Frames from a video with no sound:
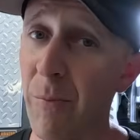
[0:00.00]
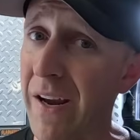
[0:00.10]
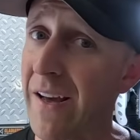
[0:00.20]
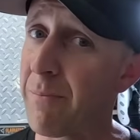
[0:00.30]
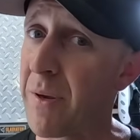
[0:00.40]
may
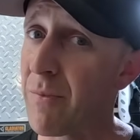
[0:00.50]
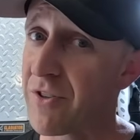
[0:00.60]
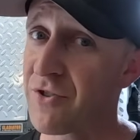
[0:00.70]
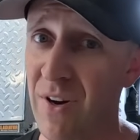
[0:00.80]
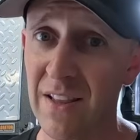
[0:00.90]
not be
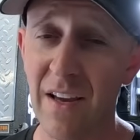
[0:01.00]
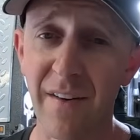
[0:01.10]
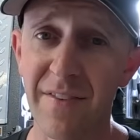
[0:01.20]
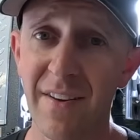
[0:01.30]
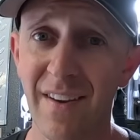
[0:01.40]
much tread
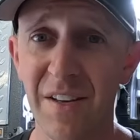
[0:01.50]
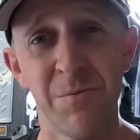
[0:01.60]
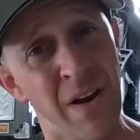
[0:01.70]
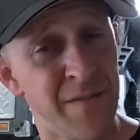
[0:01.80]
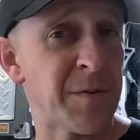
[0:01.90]
left, and you
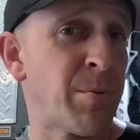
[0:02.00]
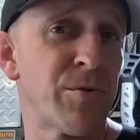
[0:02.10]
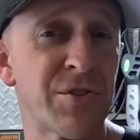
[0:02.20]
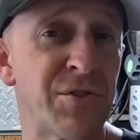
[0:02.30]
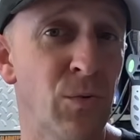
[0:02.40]
may have to
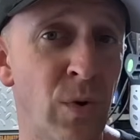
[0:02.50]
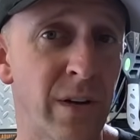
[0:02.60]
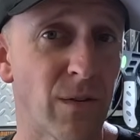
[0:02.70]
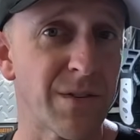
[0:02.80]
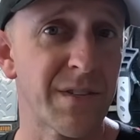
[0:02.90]
purchase new
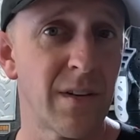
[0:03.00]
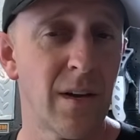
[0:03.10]
wheels.